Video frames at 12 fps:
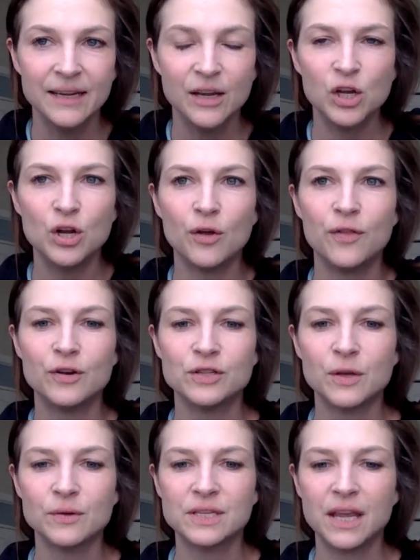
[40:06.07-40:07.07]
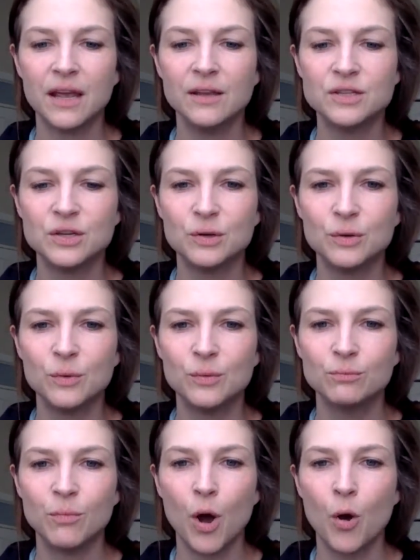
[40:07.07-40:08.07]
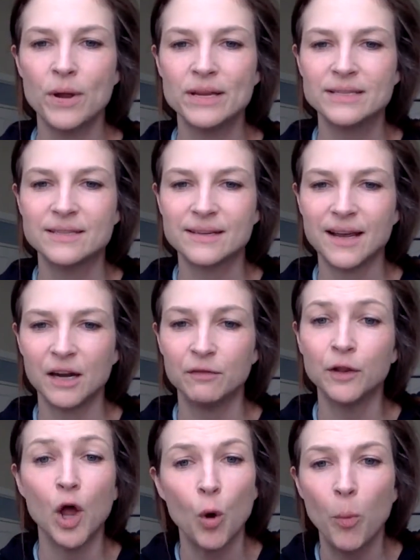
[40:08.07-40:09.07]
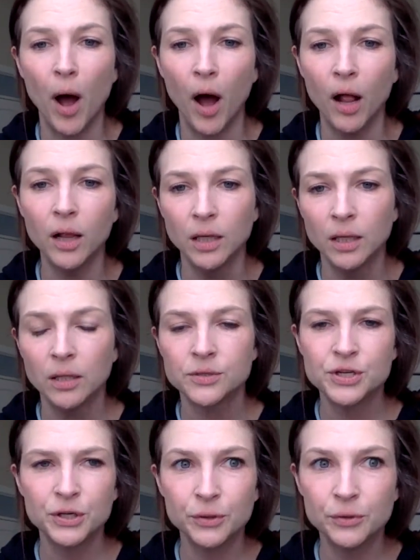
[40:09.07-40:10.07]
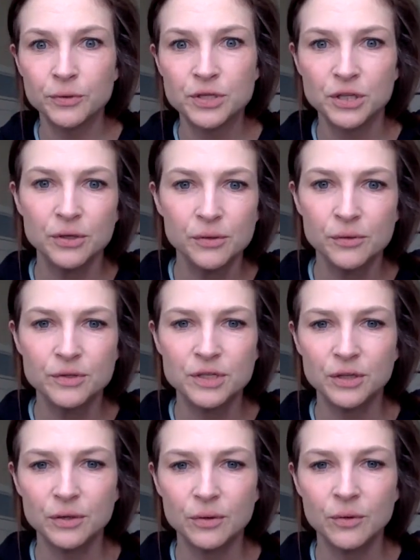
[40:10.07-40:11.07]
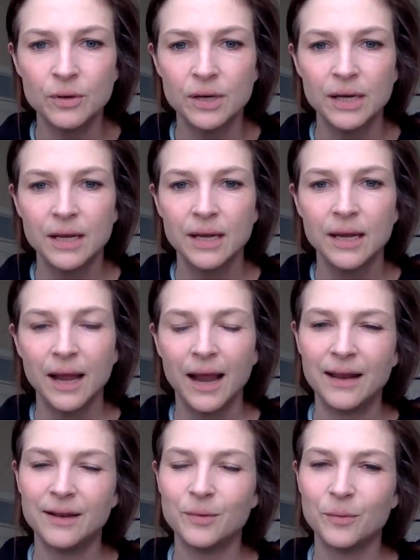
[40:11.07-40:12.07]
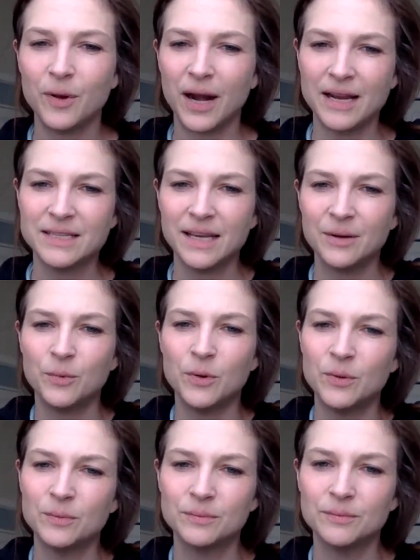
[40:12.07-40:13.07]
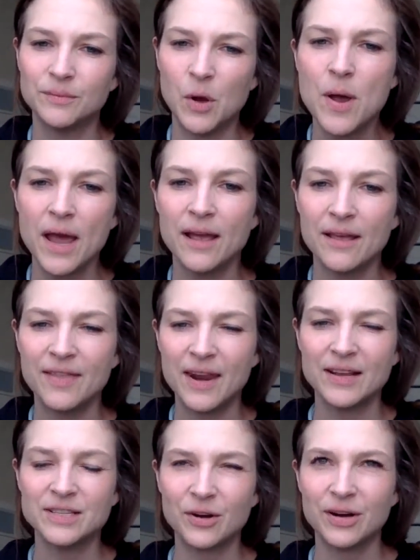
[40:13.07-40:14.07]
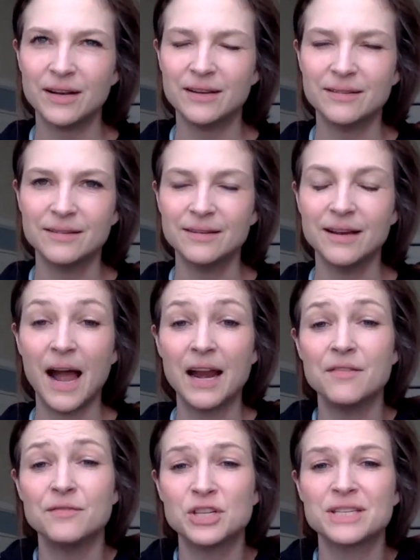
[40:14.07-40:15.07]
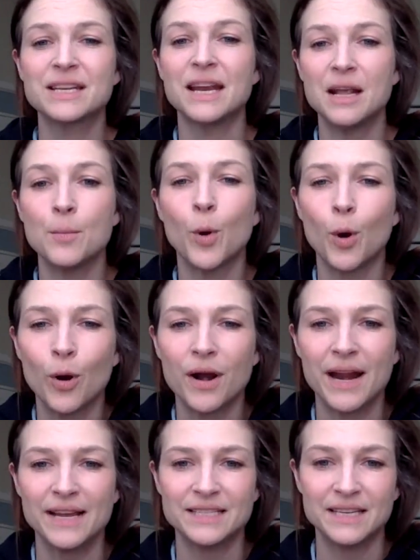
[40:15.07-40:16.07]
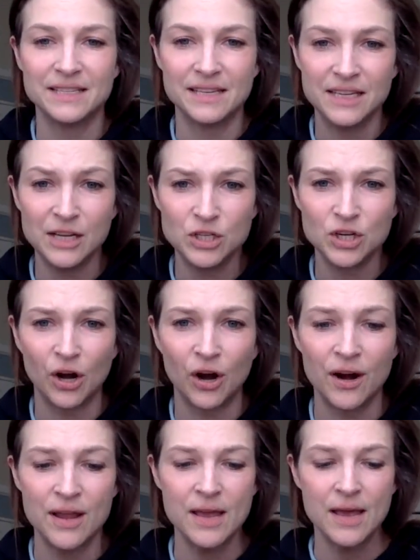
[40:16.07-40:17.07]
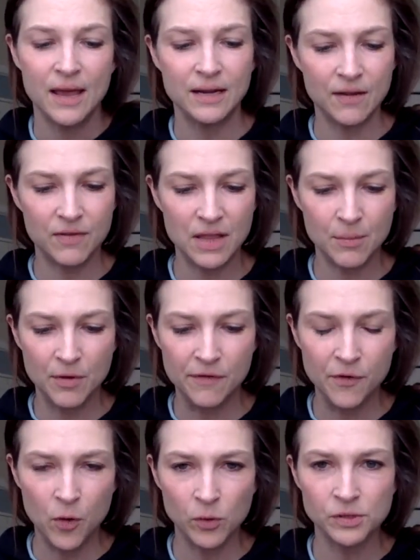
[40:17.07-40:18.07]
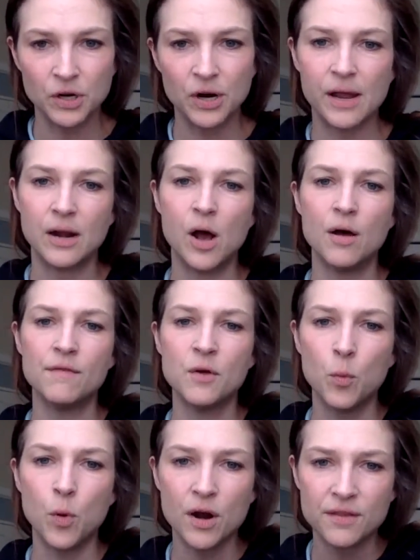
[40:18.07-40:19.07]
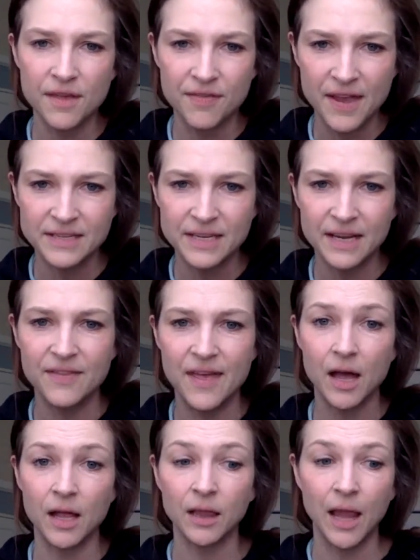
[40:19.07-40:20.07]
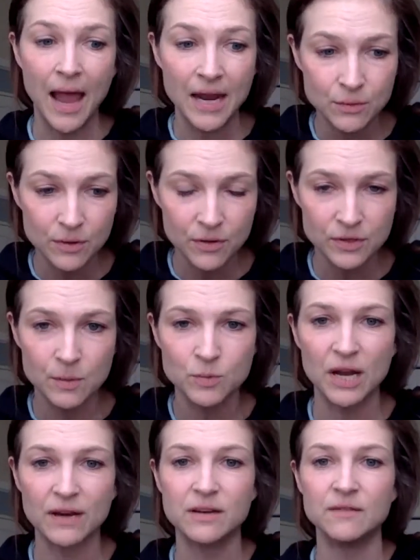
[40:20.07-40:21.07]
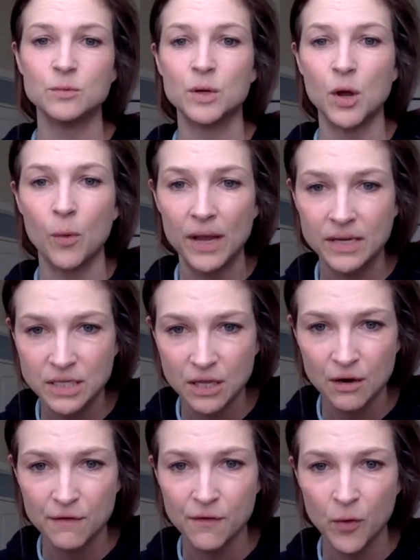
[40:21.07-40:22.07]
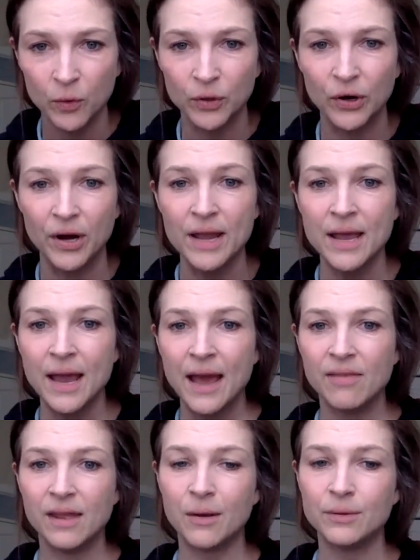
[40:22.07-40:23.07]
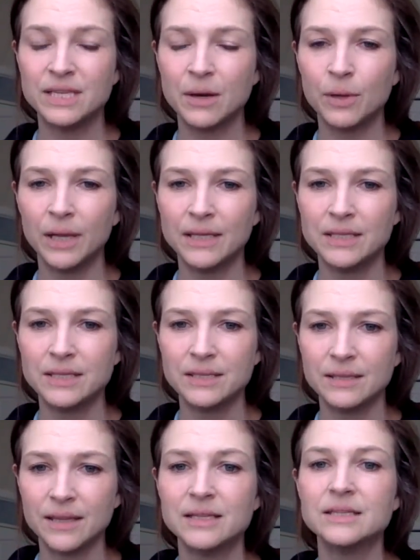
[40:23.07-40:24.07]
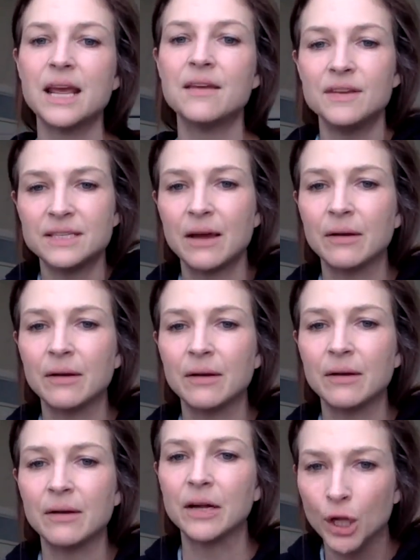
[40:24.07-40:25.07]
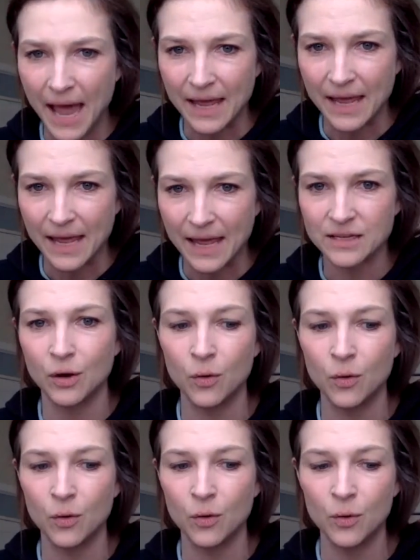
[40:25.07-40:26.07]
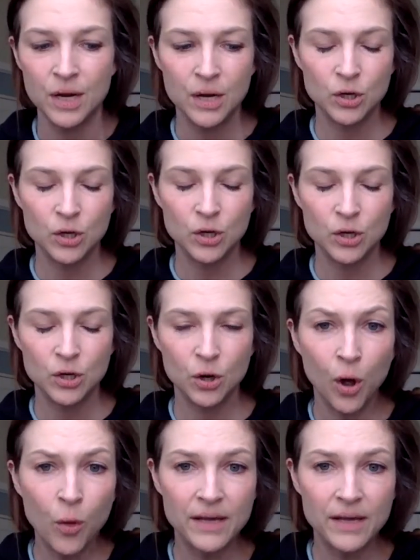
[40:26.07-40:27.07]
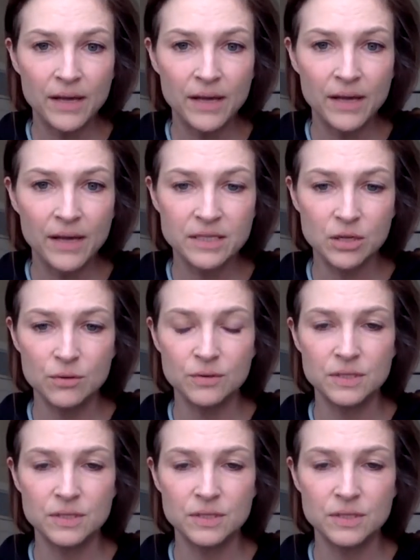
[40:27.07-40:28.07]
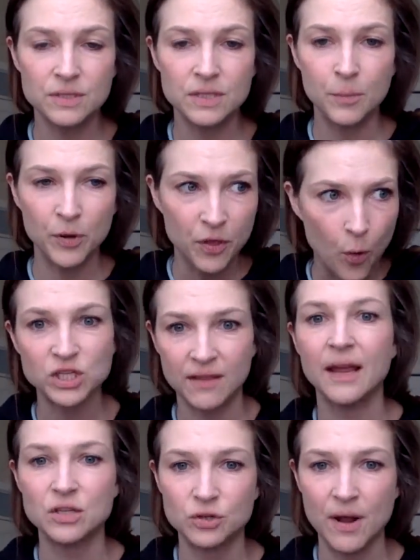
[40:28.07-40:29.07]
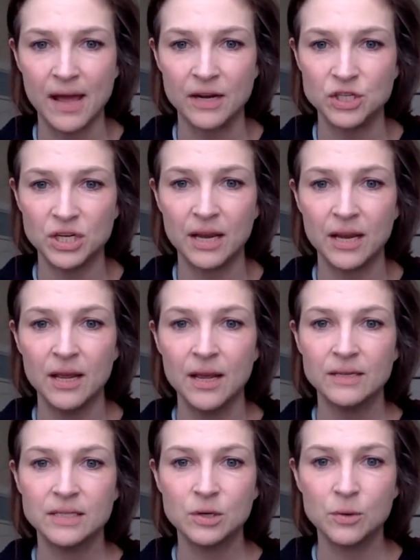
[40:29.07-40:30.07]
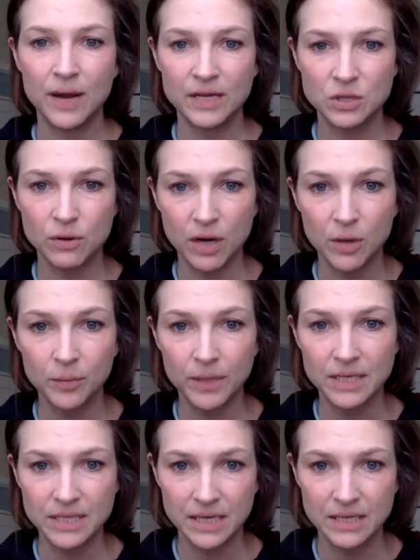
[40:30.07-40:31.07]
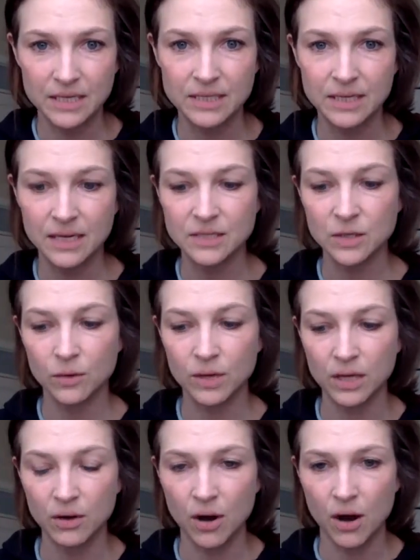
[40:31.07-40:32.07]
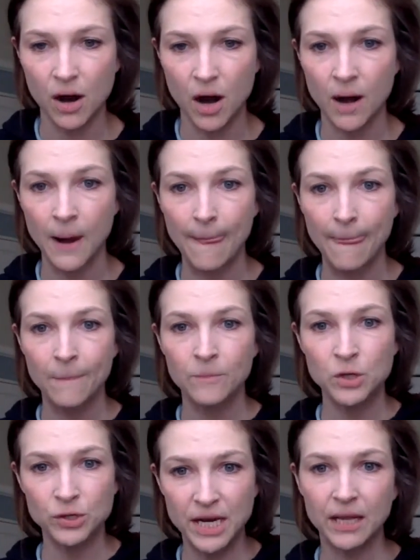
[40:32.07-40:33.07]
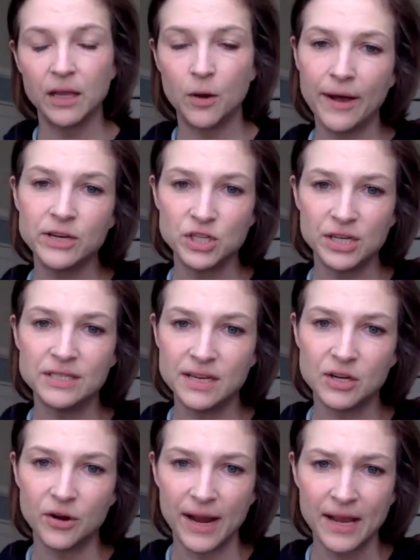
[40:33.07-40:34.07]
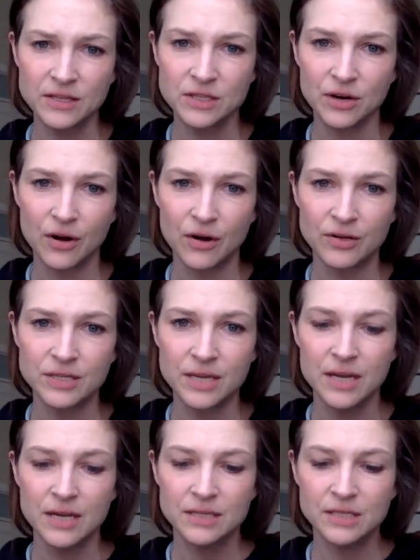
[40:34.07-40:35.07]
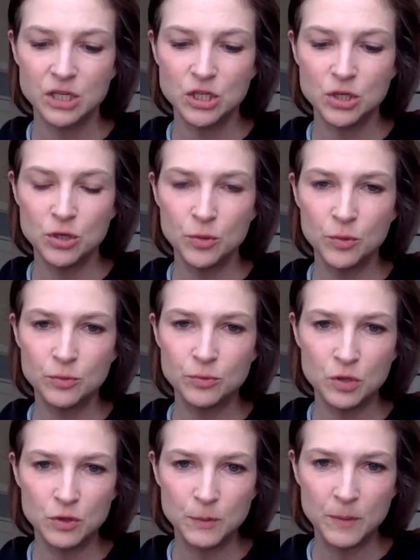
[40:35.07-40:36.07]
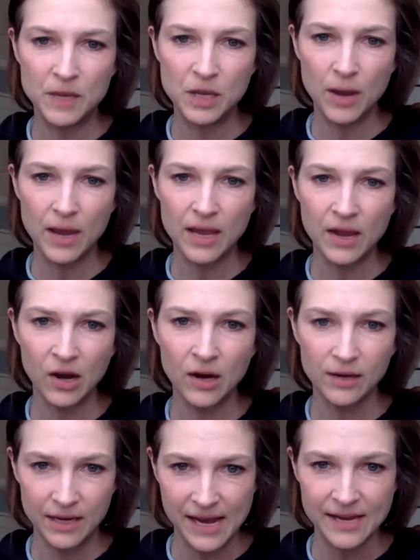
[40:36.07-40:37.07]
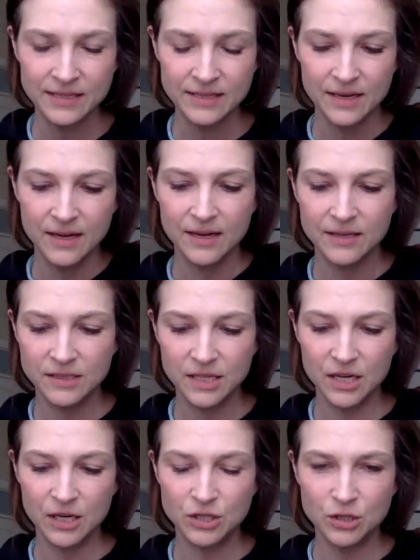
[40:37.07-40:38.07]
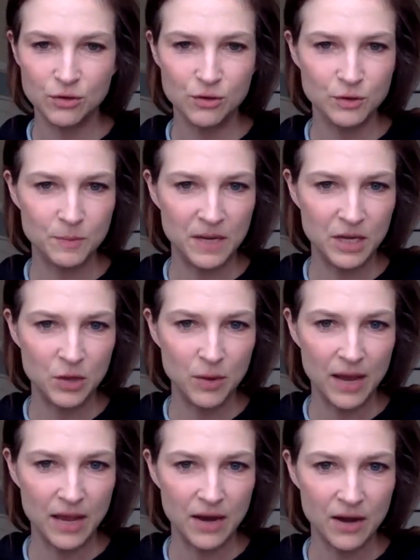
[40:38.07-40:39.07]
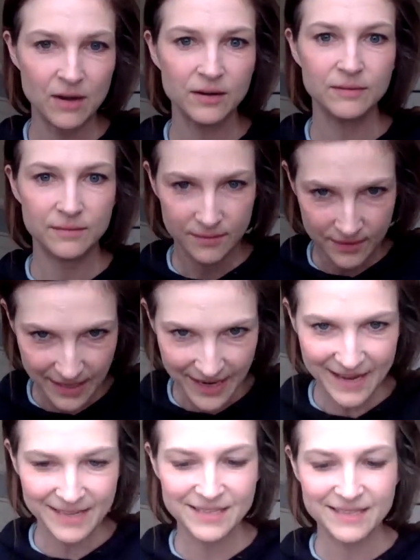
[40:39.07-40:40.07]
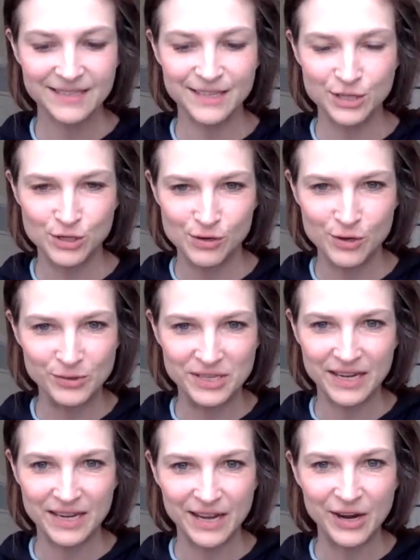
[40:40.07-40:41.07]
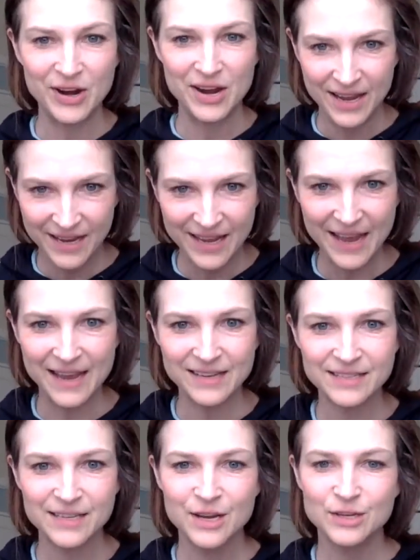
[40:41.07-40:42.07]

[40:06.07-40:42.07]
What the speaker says: You know, there's those kids who always kind of lowball, 2, 2, 2. And when I said, well, okay, then I started kind of just getting more organized as a teacher and giving them a folder, and all of the work that they did that aligned with those objectives would go into their folder. And then I would say, well, let's take this out and look at it. So your goal was to put the question and the answer strategy to answer in complete sentences. So here are your daily questions and your answers. Did you use PQA here? Yes. Did you use PQA here? Yes. Did you use it here? Yes.